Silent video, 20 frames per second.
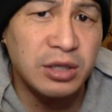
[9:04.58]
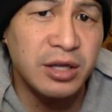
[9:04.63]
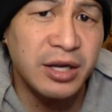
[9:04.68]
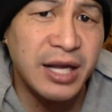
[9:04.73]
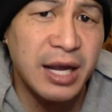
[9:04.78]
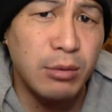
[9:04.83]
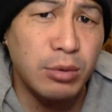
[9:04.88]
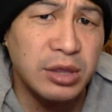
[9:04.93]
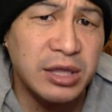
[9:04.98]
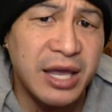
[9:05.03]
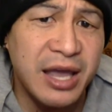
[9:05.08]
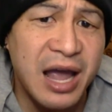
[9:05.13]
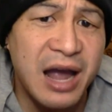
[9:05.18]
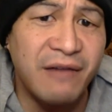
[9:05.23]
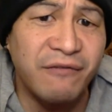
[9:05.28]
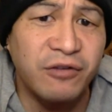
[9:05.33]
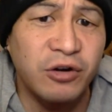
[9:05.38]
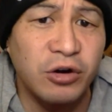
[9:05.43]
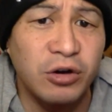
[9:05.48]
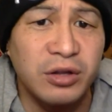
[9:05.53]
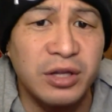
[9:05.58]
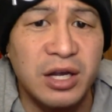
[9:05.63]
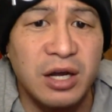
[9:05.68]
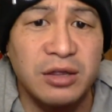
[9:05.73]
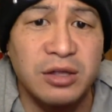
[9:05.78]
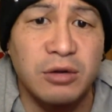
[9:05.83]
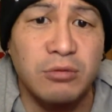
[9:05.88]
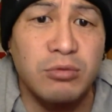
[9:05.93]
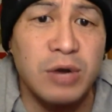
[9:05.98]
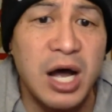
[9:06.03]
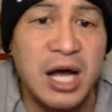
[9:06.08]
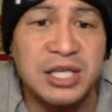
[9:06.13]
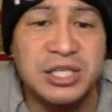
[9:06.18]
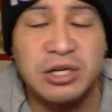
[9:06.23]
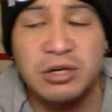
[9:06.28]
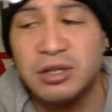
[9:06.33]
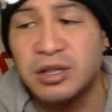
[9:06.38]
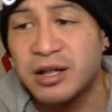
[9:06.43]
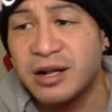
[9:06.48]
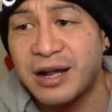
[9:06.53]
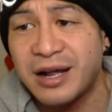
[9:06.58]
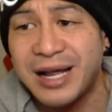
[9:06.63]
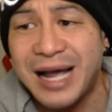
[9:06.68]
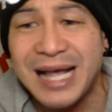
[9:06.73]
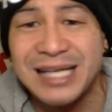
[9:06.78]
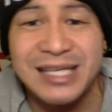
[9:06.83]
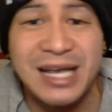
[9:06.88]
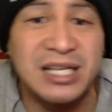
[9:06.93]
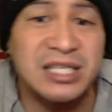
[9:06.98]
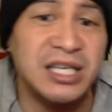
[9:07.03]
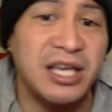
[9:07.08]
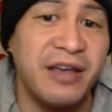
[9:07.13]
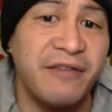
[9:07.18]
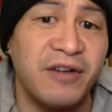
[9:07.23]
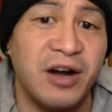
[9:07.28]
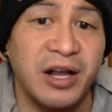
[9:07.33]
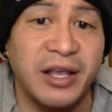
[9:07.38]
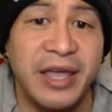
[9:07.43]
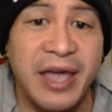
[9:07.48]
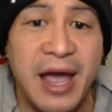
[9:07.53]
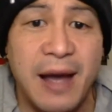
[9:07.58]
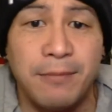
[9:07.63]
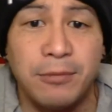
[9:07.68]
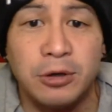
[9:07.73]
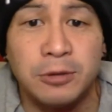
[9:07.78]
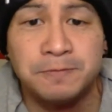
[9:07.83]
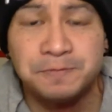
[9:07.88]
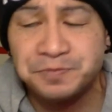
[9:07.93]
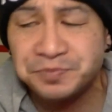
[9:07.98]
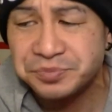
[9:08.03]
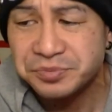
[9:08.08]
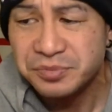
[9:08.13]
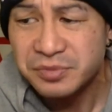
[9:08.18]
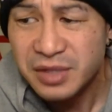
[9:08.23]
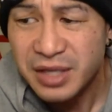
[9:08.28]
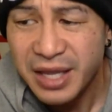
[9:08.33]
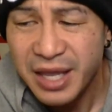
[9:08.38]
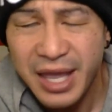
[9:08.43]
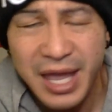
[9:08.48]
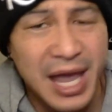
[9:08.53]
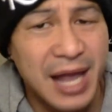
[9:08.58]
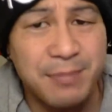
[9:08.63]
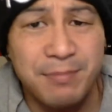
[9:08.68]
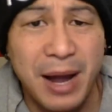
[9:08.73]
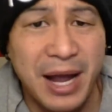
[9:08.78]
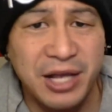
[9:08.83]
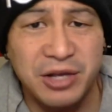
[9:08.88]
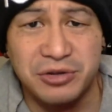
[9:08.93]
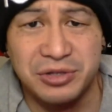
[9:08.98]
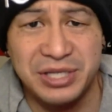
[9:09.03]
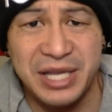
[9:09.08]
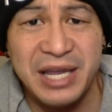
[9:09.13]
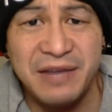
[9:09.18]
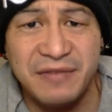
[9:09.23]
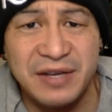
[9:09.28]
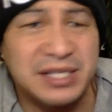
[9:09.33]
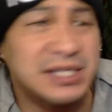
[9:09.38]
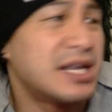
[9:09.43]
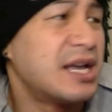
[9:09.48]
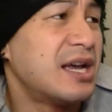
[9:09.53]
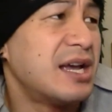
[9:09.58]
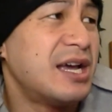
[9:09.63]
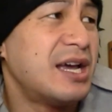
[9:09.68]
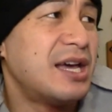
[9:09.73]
you look at what they have currently on their roster, you look at guys like Tavon Campbell and Michael Davis.